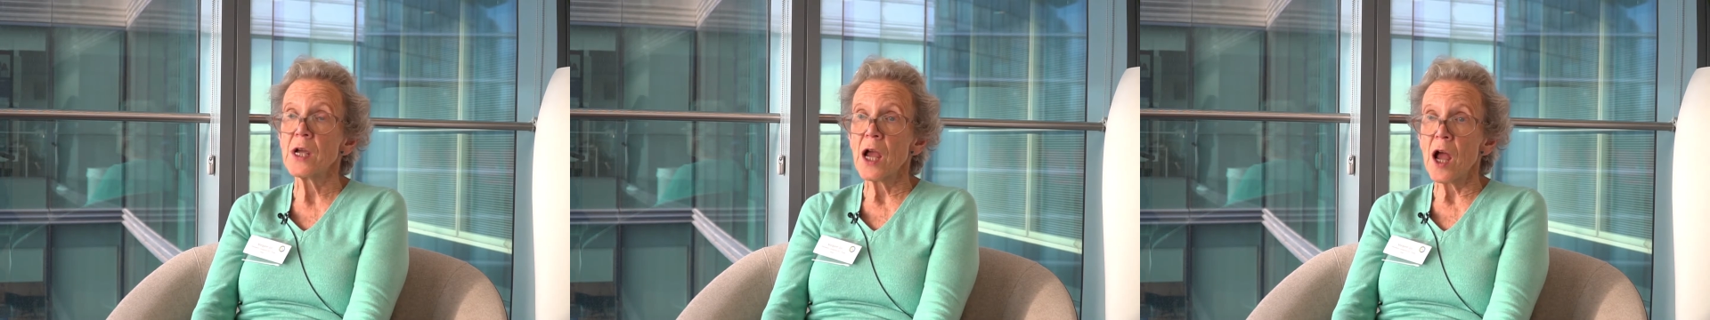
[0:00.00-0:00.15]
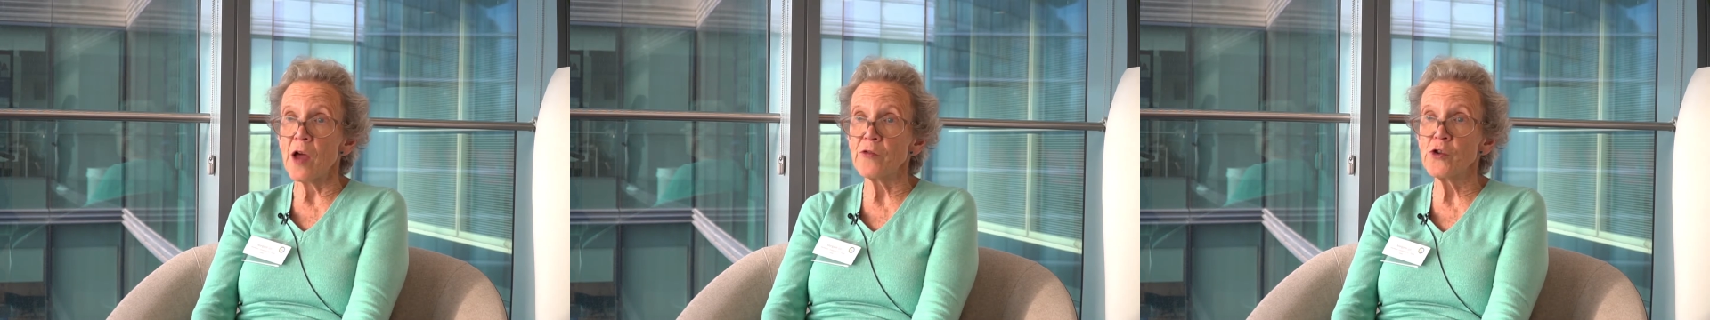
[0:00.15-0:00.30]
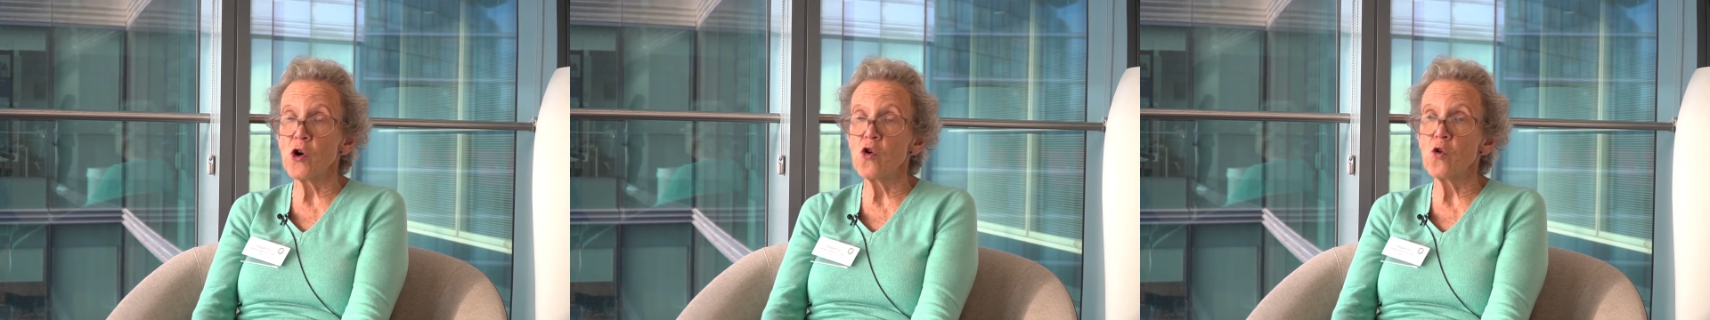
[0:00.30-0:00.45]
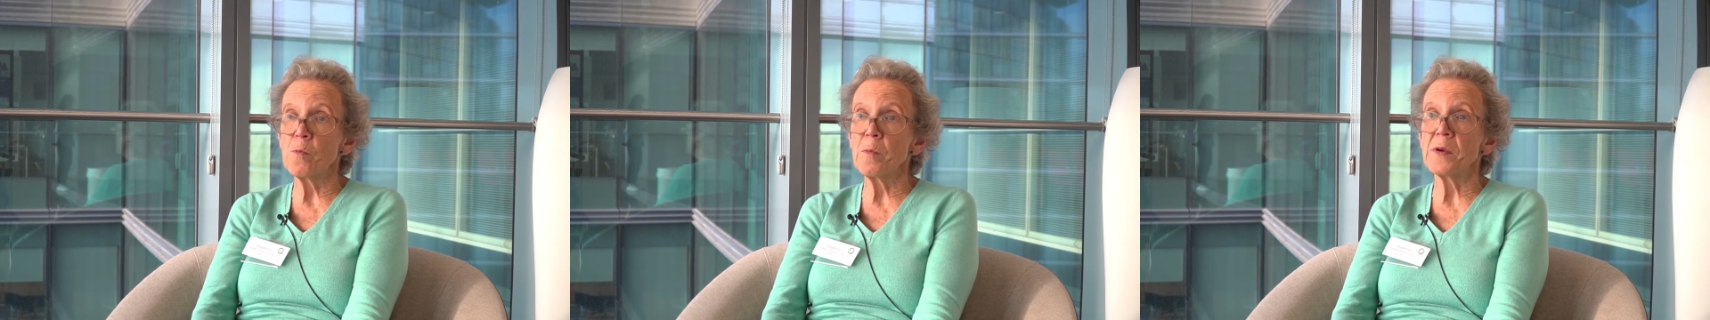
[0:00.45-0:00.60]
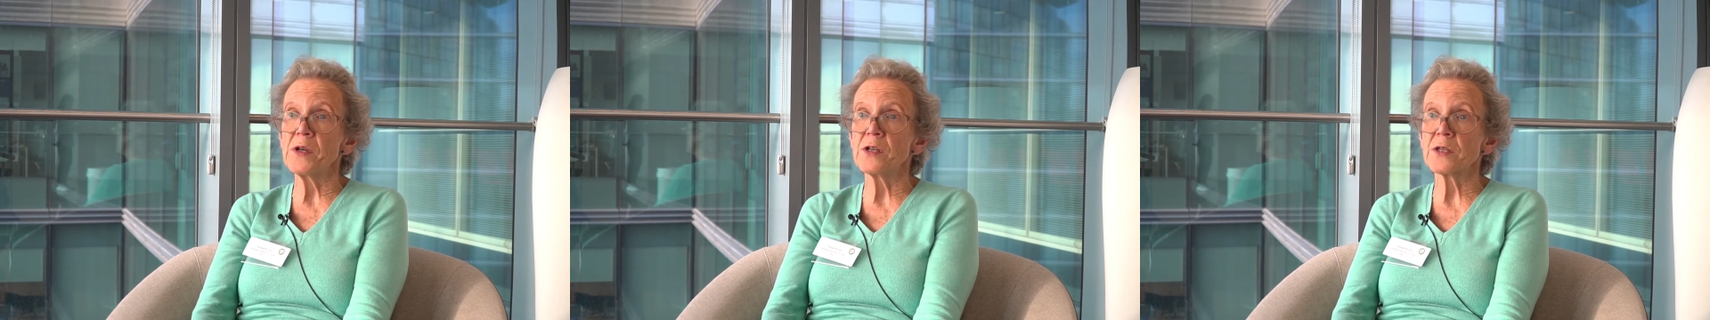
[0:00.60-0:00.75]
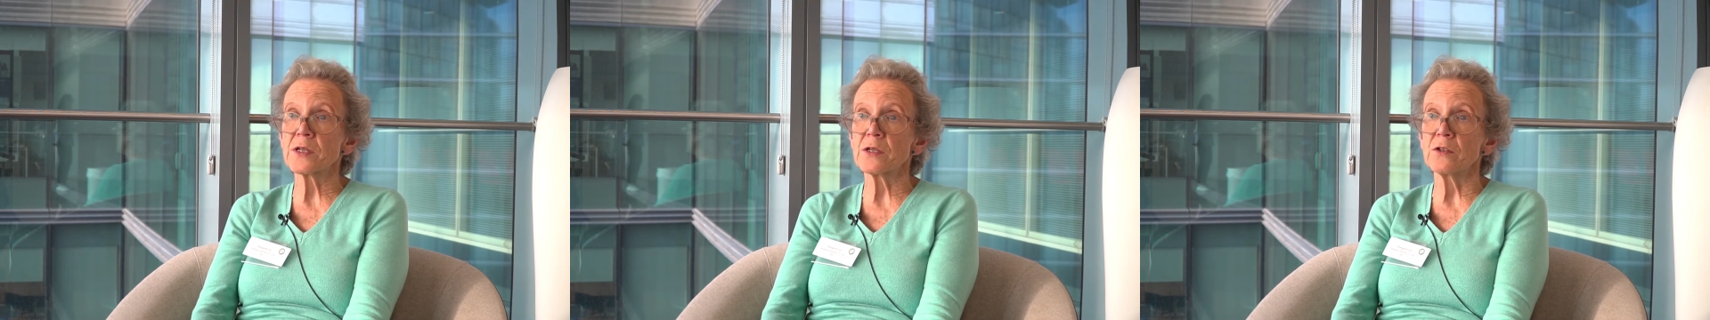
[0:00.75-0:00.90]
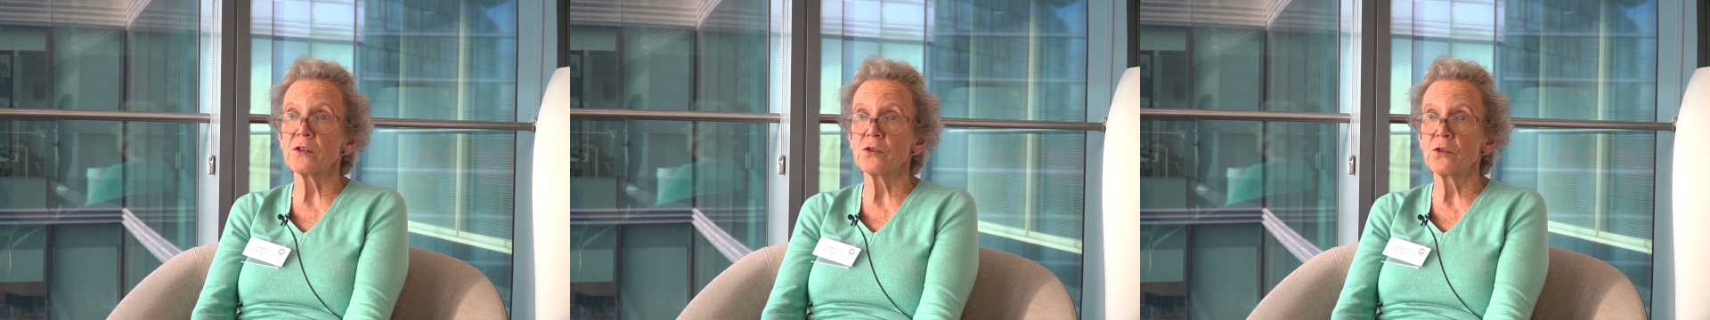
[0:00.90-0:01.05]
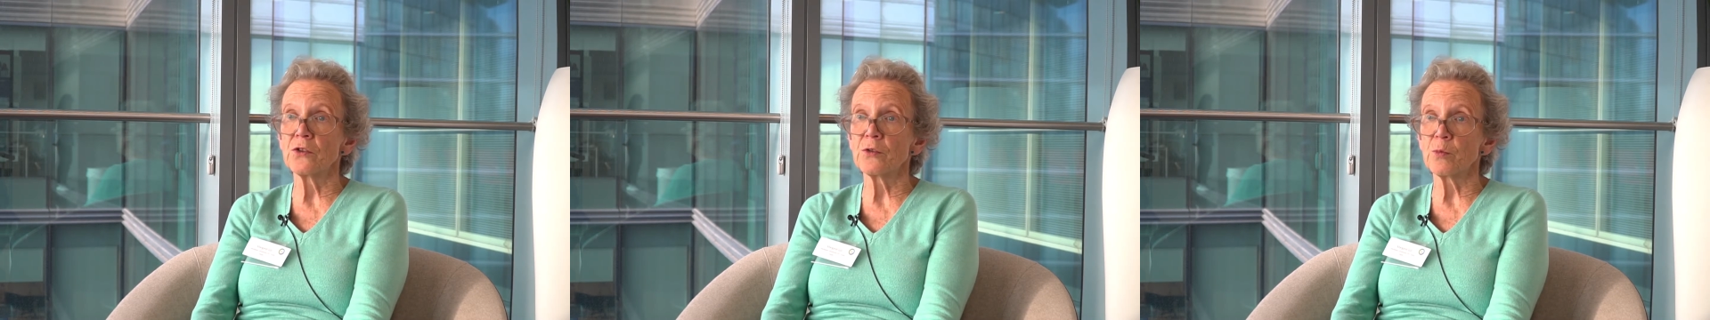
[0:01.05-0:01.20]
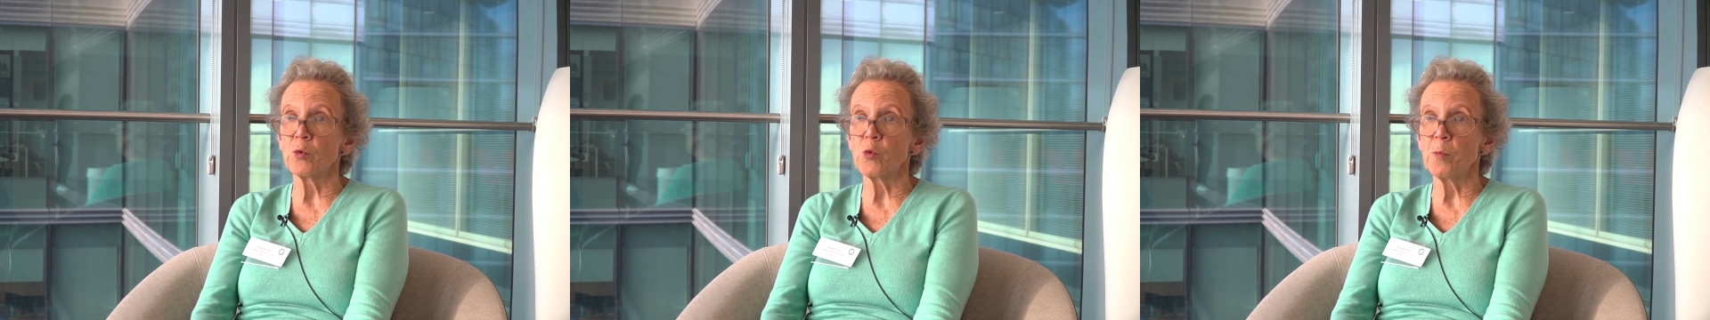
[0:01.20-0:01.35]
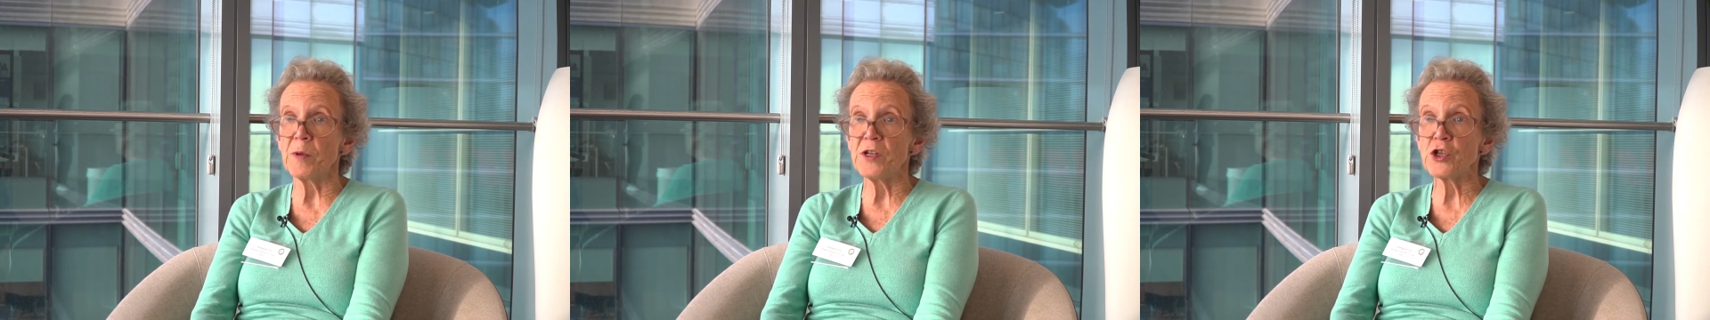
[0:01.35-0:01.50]
and the hope is that those
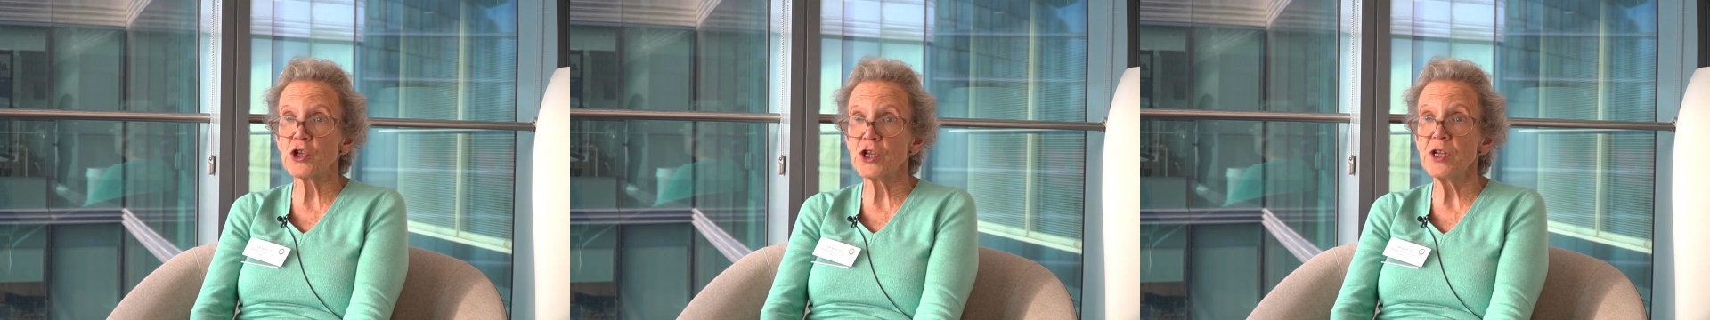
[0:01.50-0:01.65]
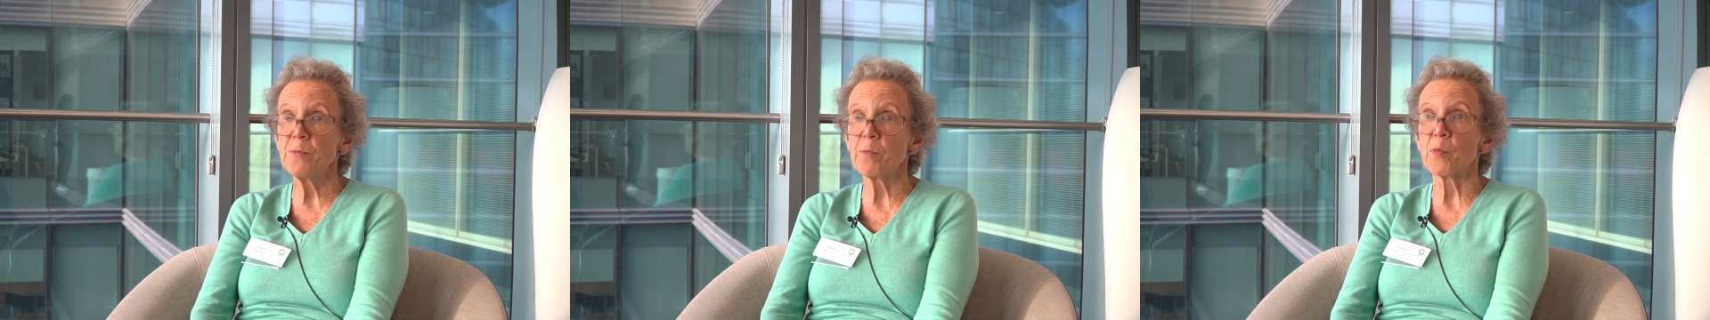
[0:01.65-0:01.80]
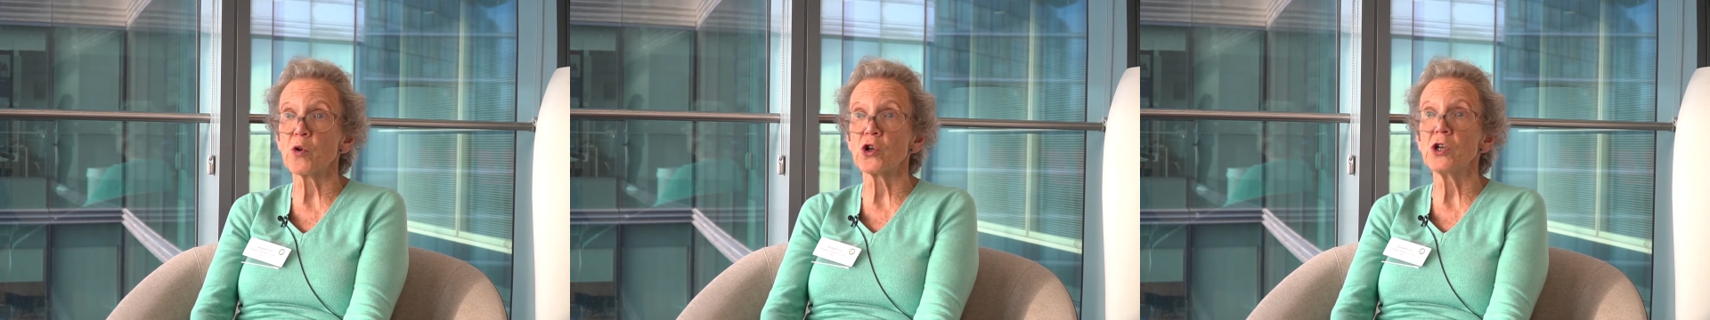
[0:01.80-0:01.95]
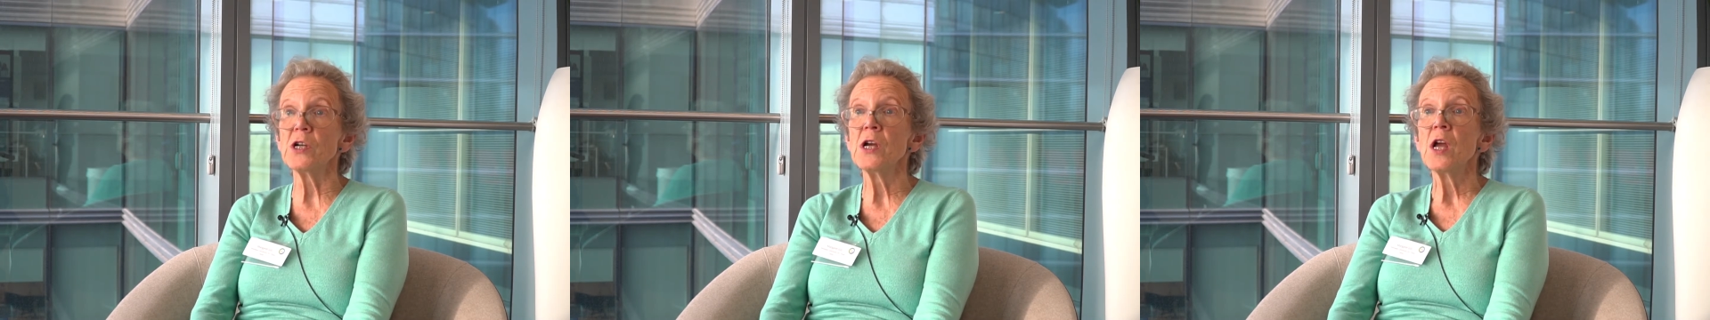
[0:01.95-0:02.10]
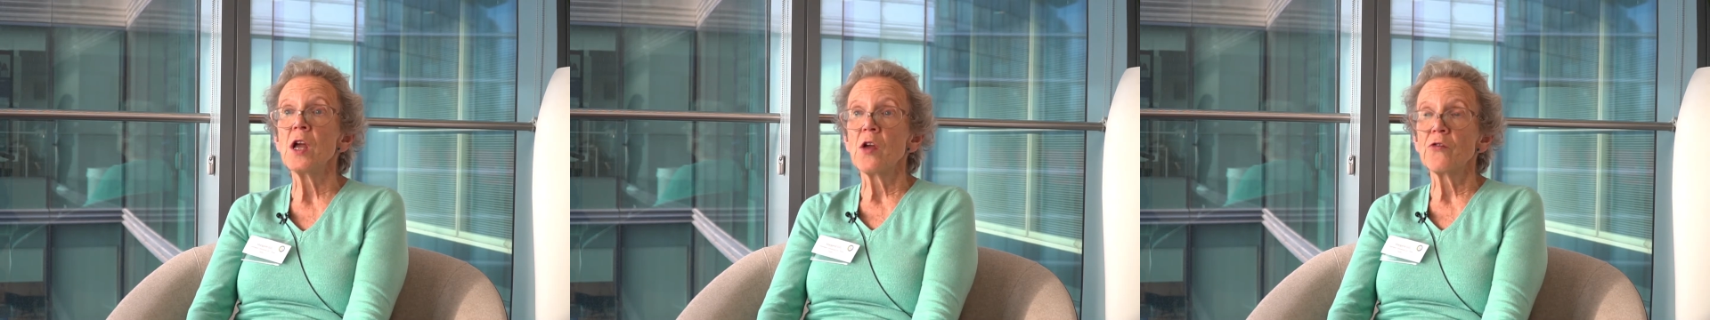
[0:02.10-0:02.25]
will be cheaper